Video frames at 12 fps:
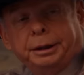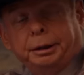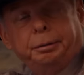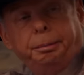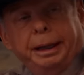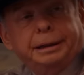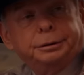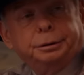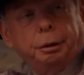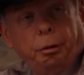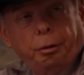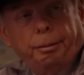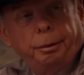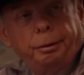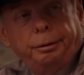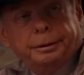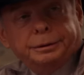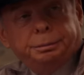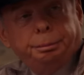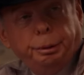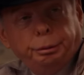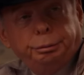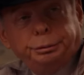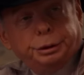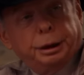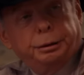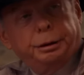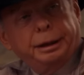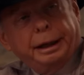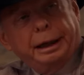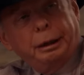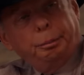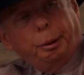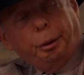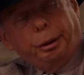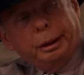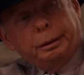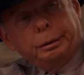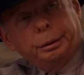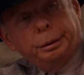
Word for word: it'd be as normal as boots on a cowboy.